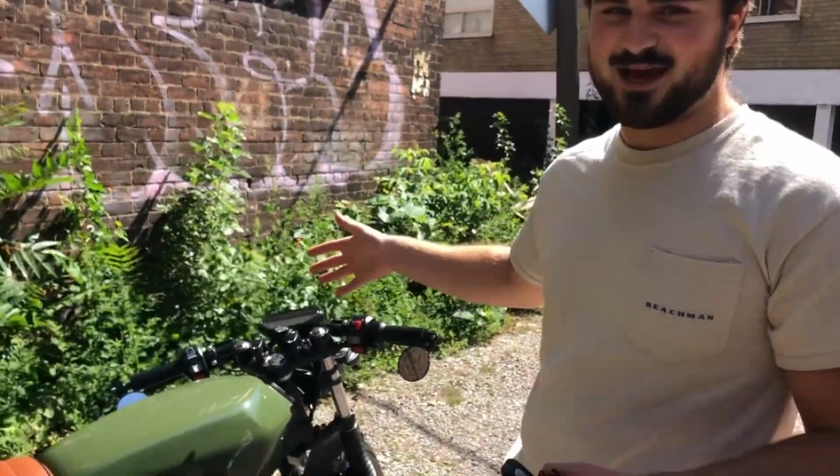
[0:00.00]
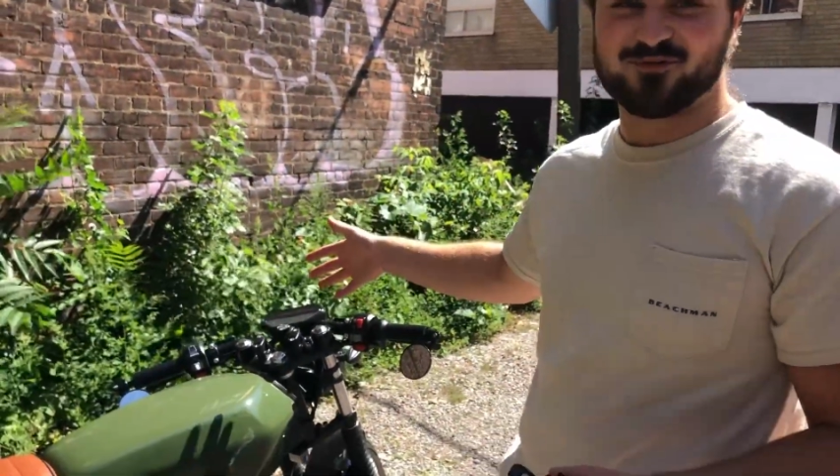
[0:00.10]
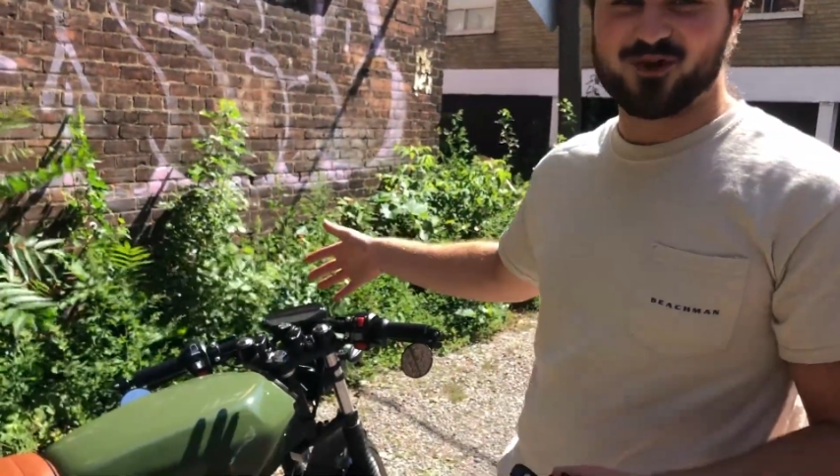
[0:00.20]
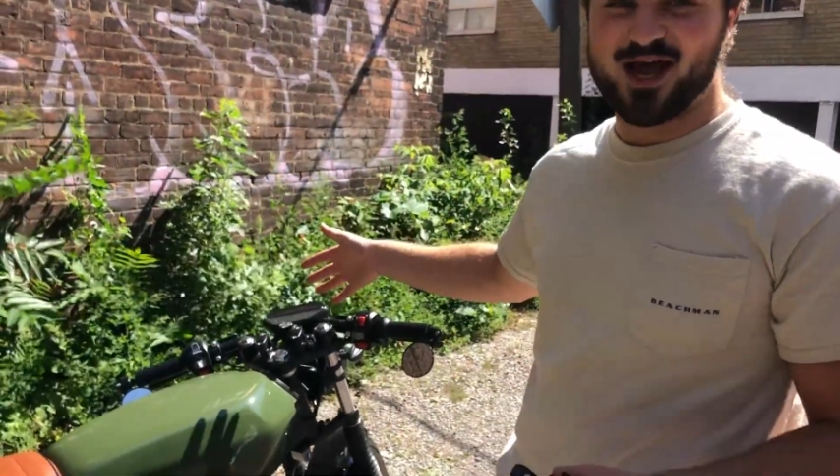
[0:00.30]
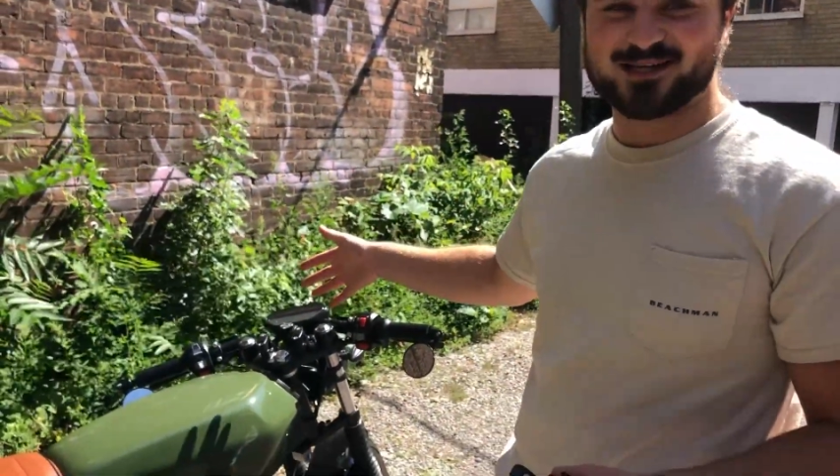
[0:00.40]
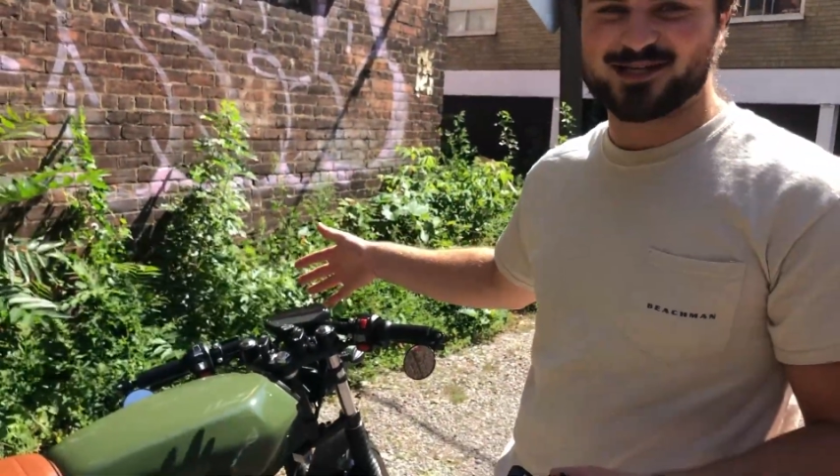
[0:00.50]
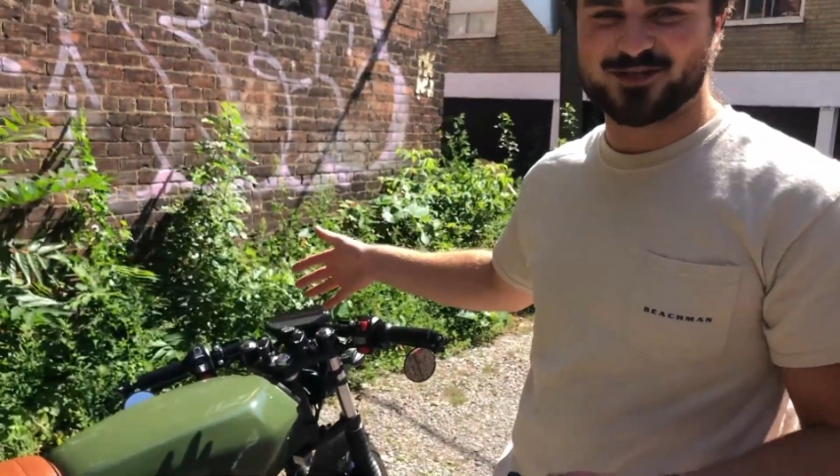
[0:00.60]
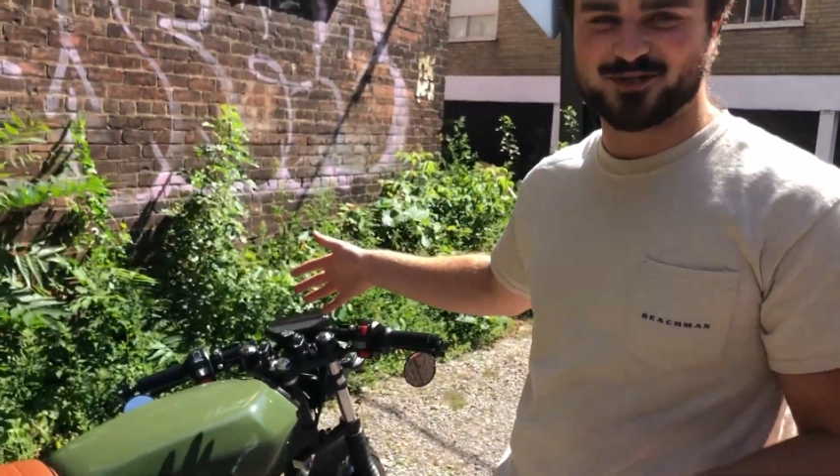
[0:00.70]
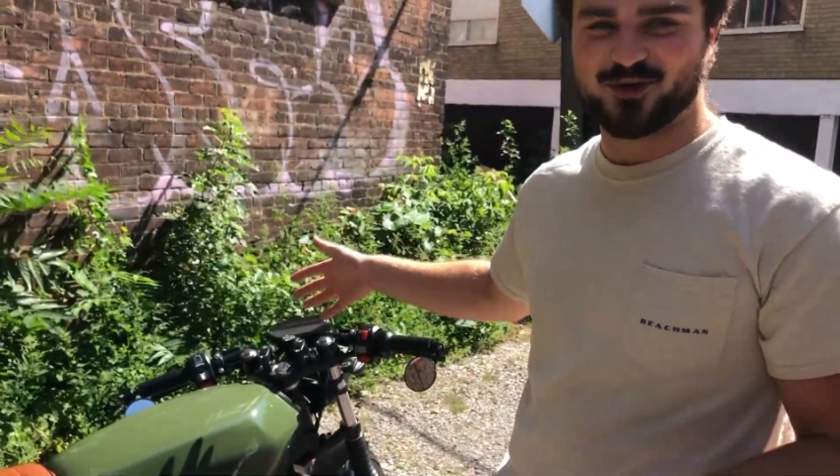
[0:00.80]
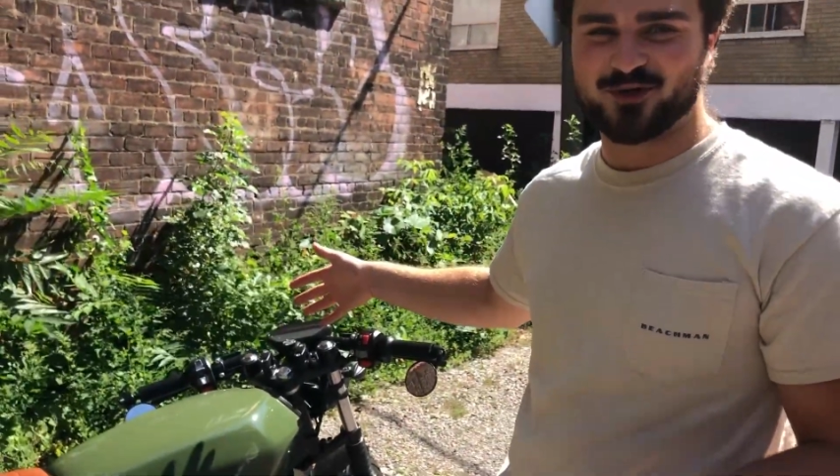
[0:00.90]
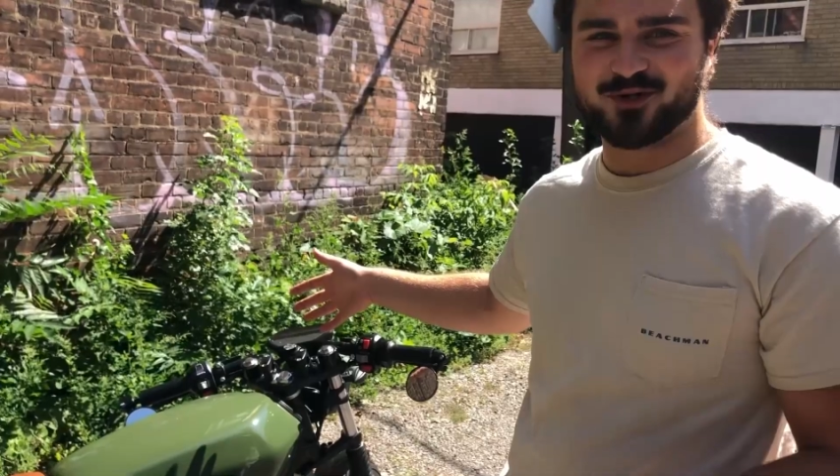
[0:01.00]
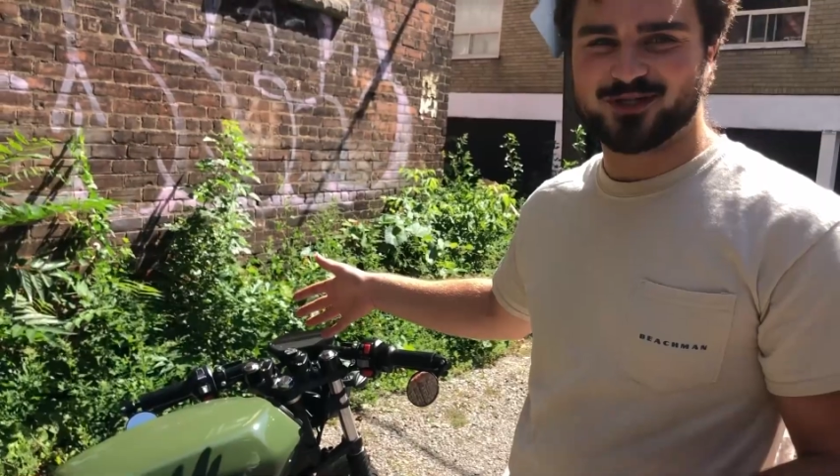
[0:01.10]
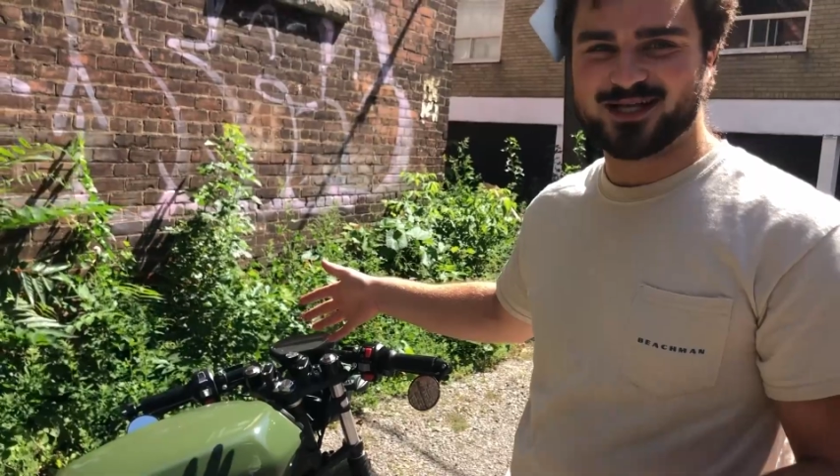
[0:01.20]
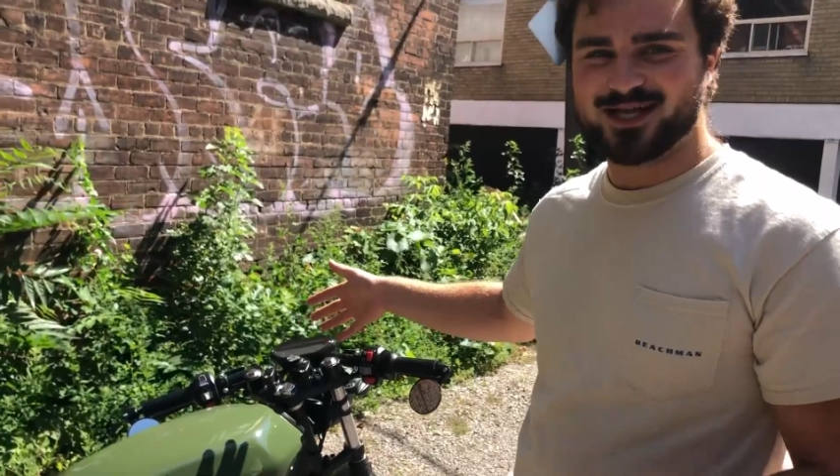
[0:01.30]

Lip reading: everlasting circle